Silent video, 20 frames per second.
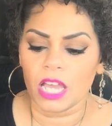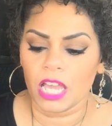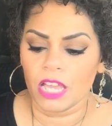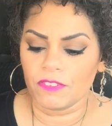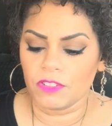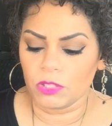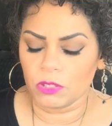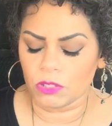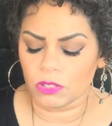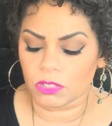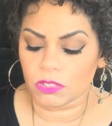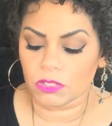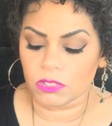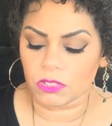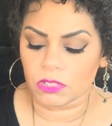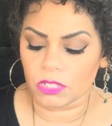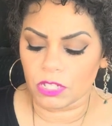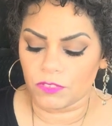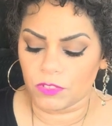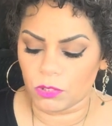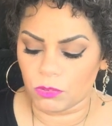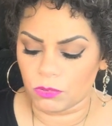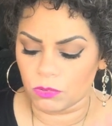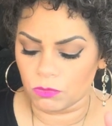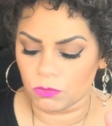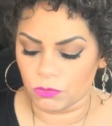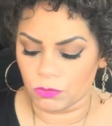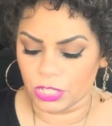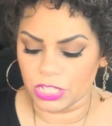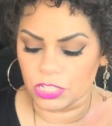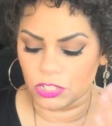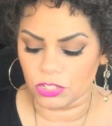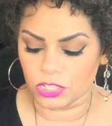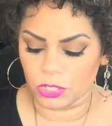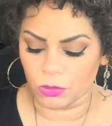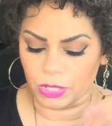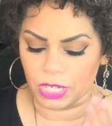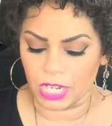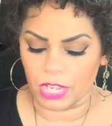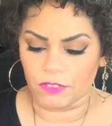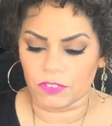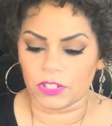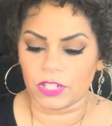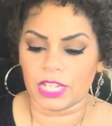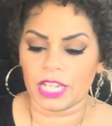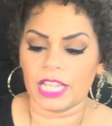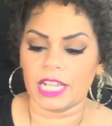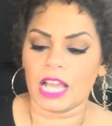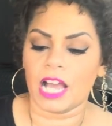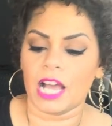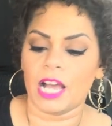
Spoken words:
if you research it, whatever, it